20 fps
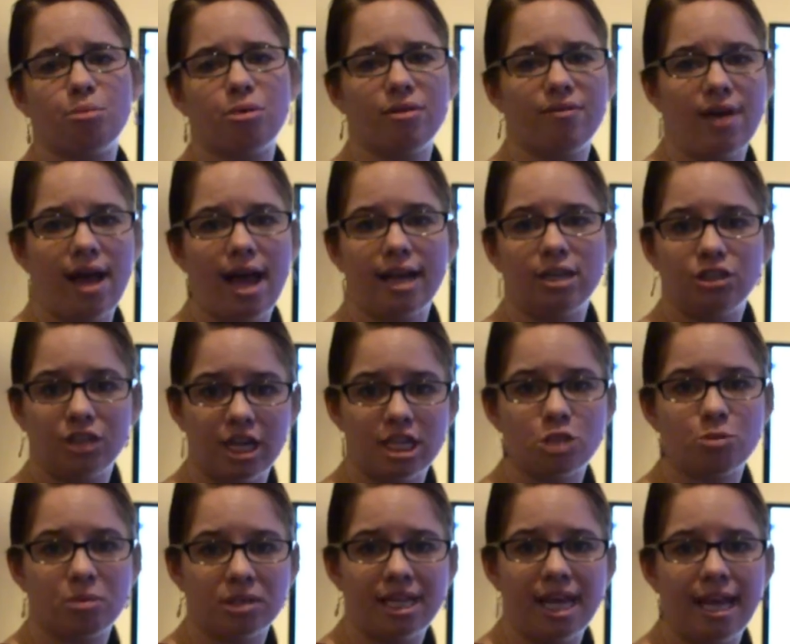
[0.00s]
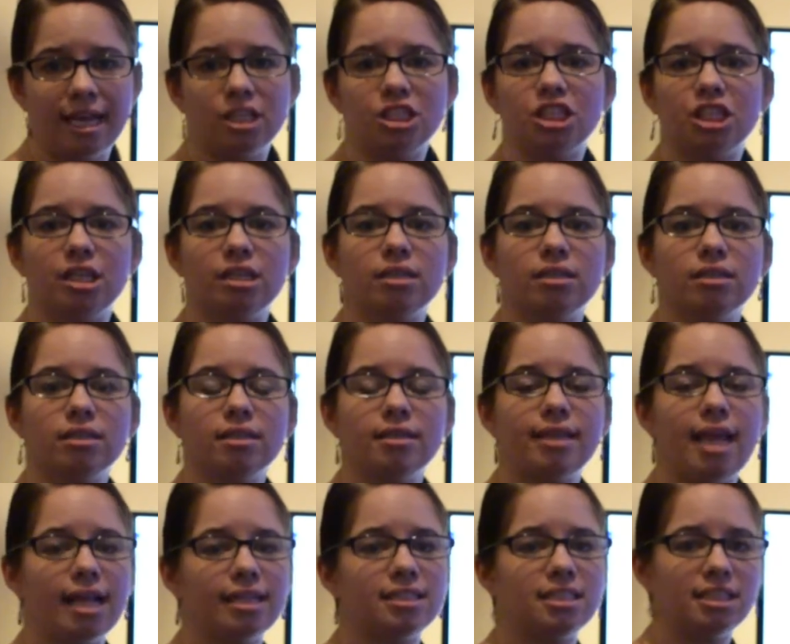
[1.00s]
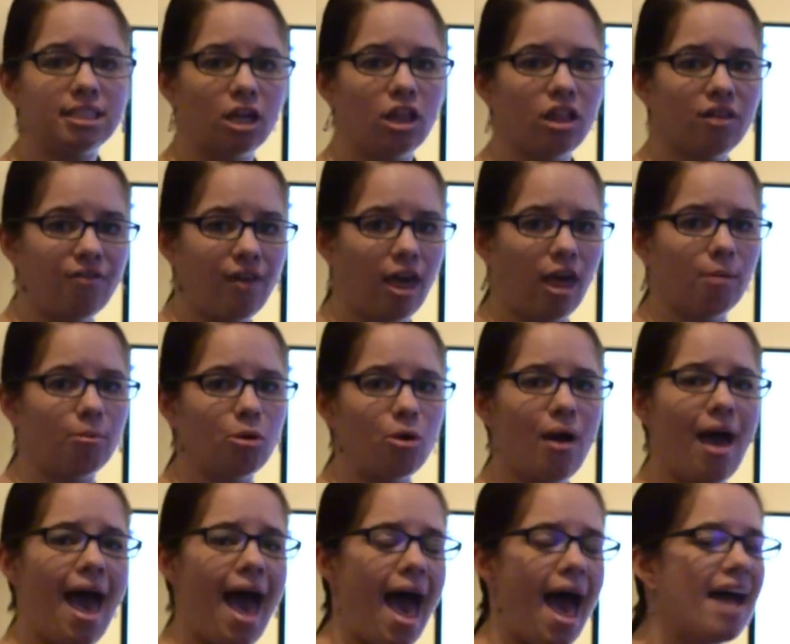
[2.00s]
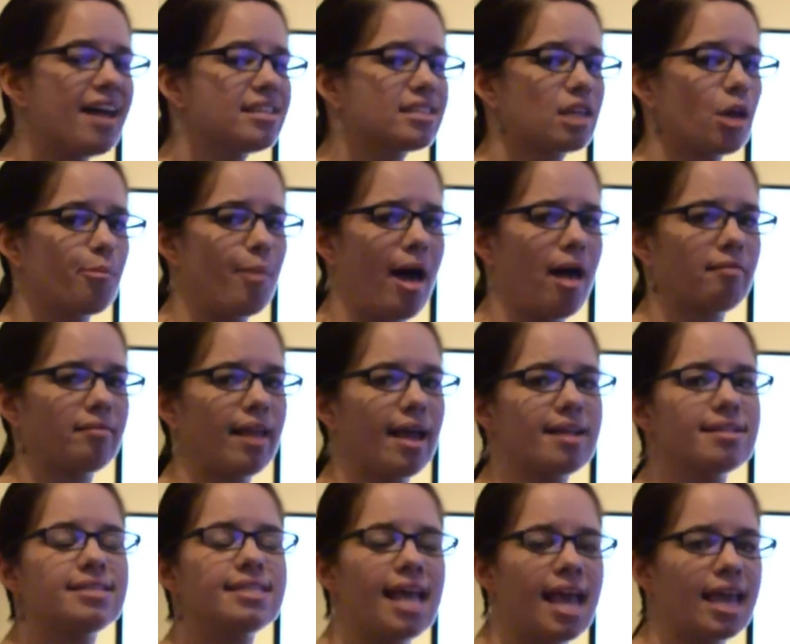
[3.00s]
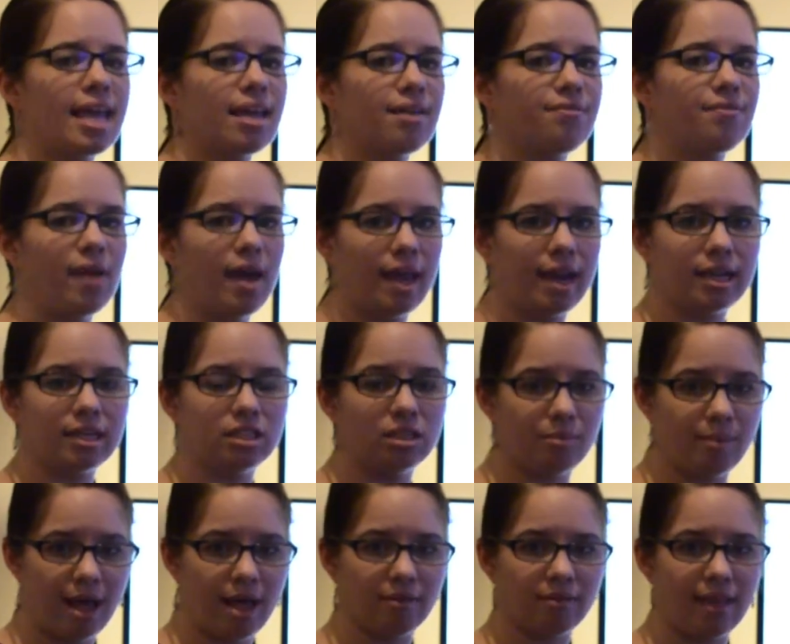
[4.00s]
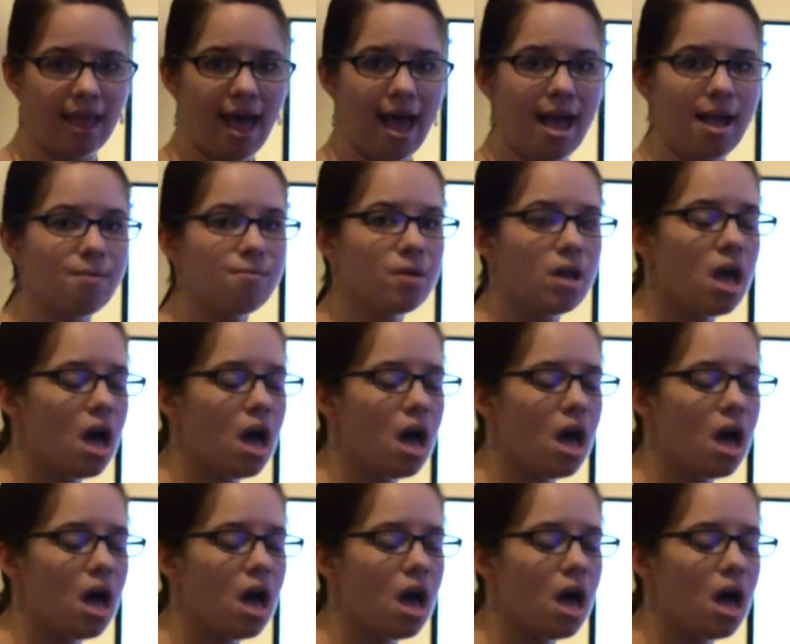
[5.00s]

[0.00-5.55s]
provide transportation, that's still available. Ask about that. Take advantage about that.